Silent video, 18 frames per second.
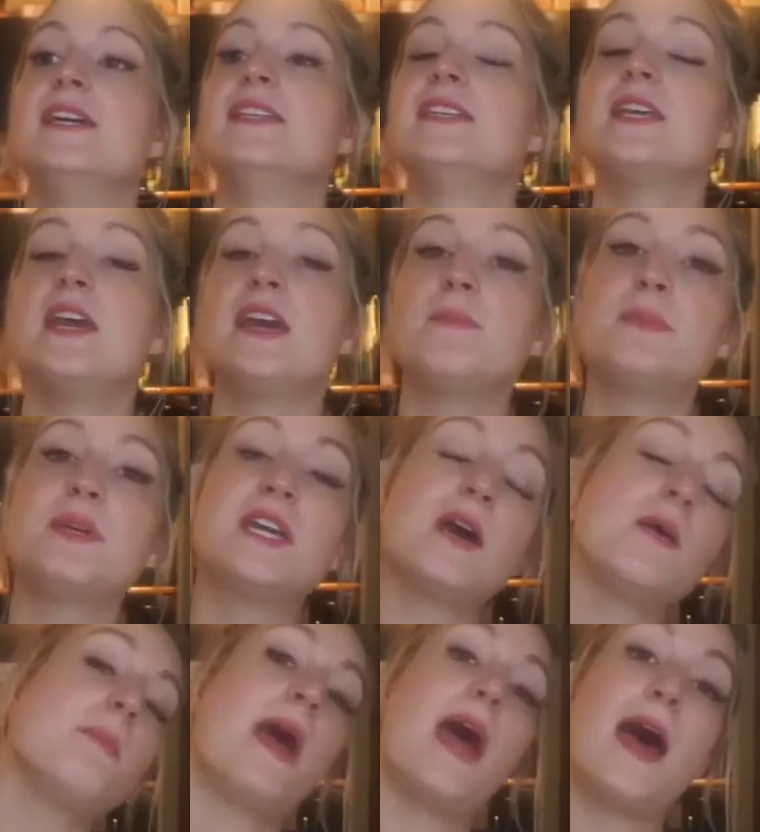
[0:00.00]
They have
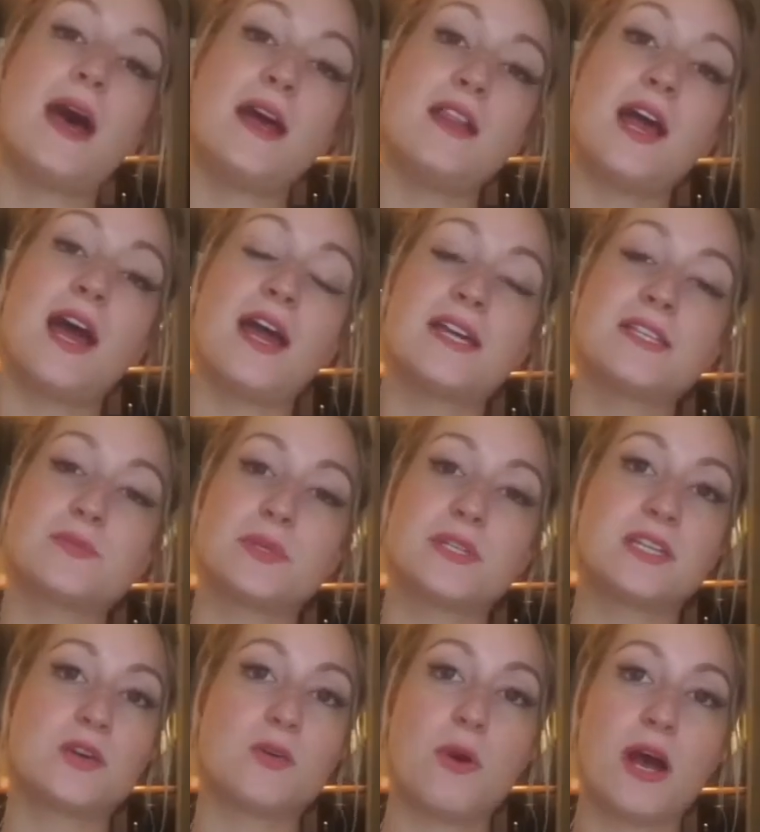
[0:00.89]
become allies with
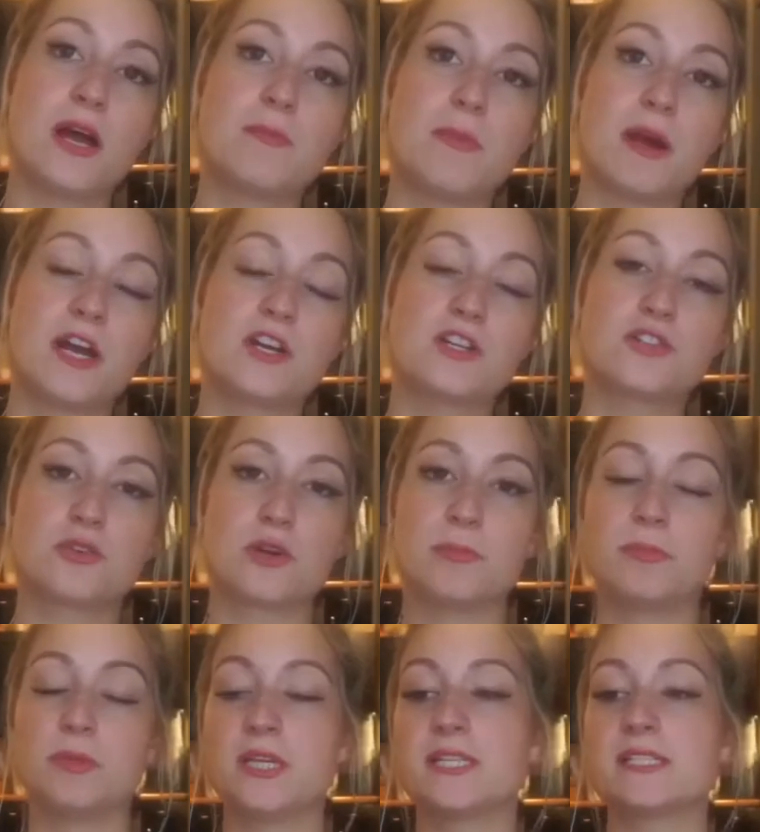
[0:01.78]
the Quagmire
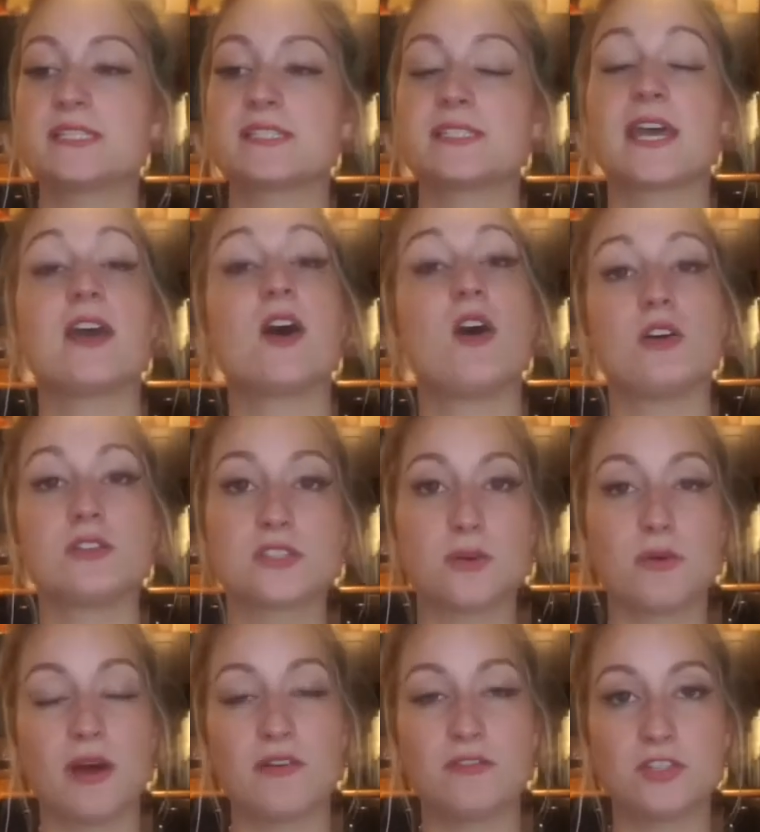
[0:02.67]
triplets. They
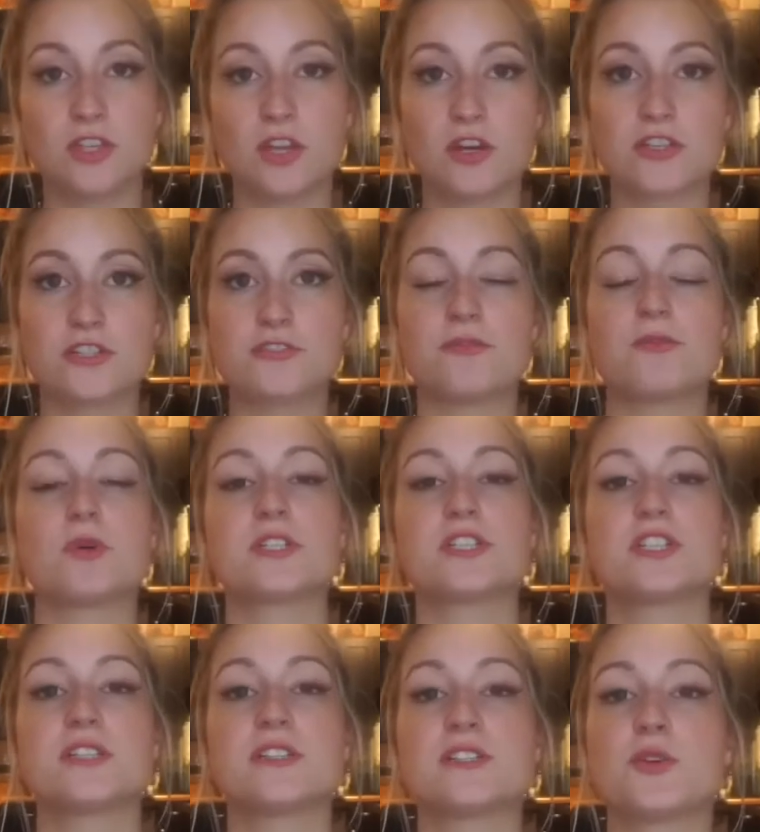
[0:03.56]
also have a large
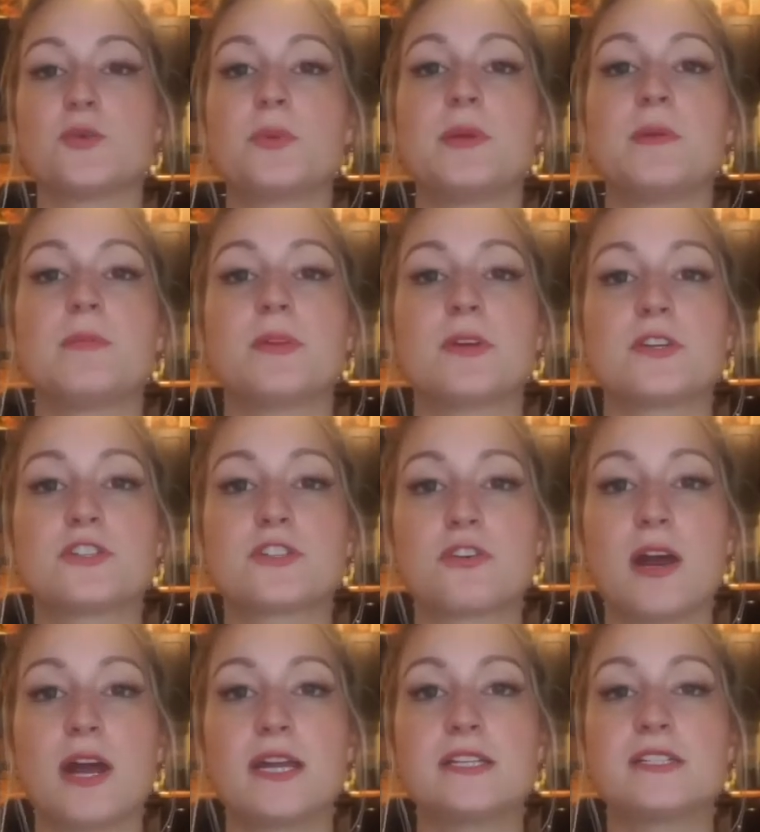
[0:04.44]
fortune, so people are
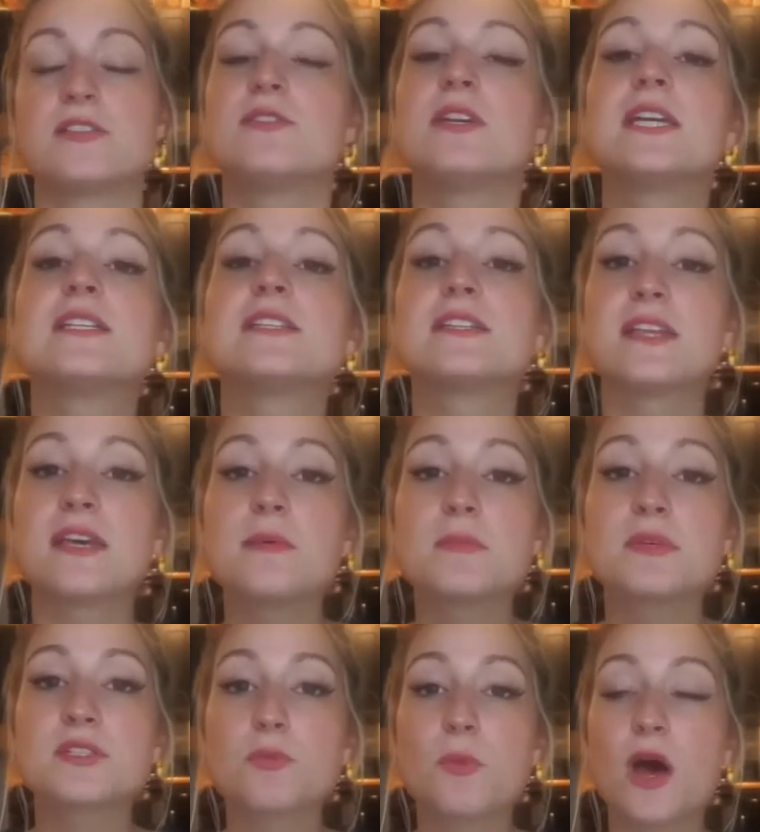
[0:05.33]
trying to get to
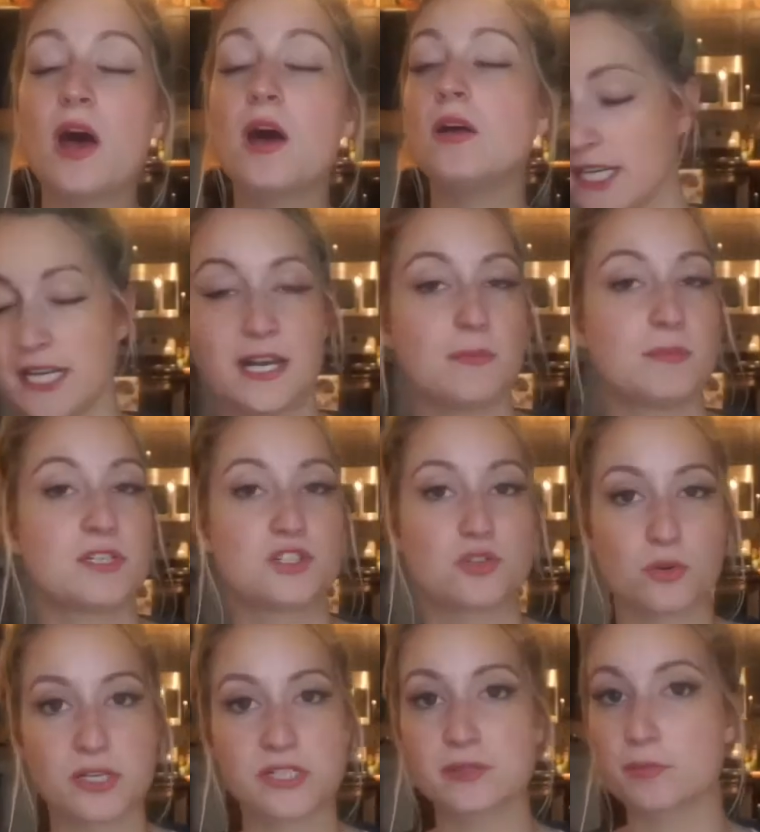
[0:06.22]
them as well. And I'm
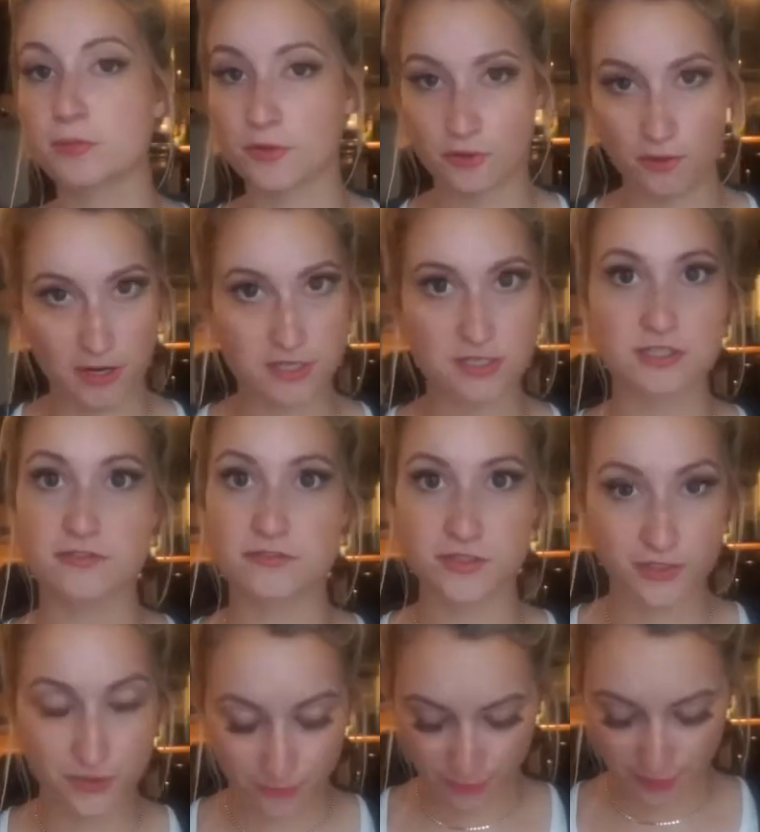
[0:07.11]
enjoying the progression of
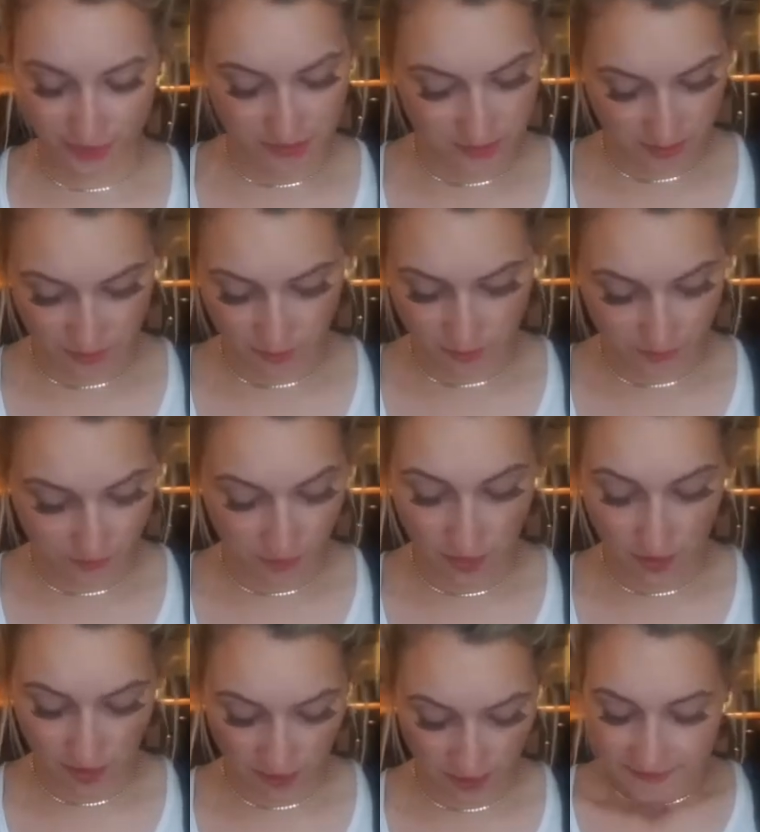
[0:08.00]
the story so
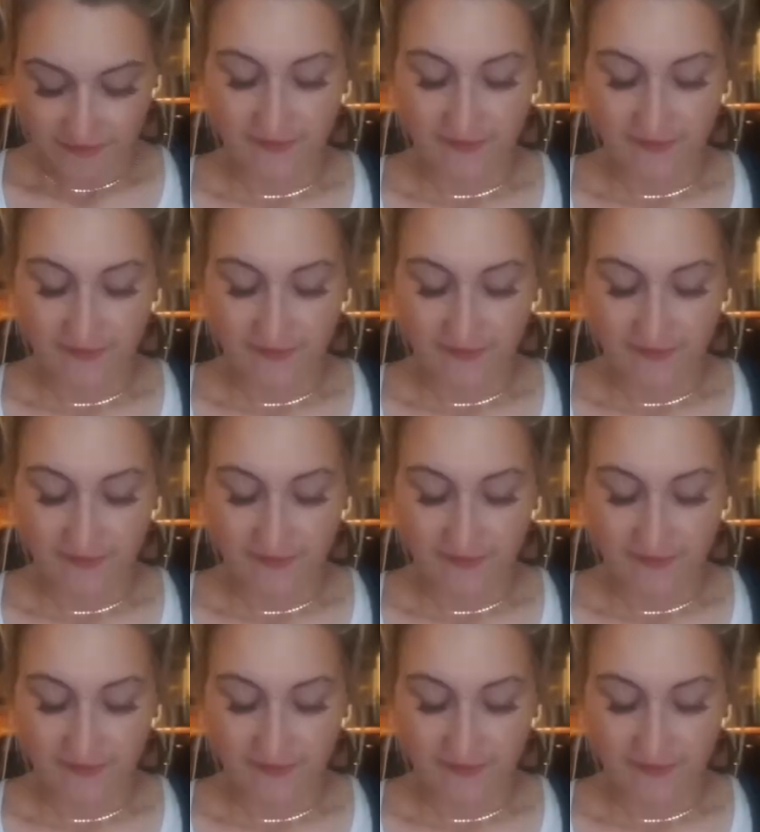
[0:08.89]
far.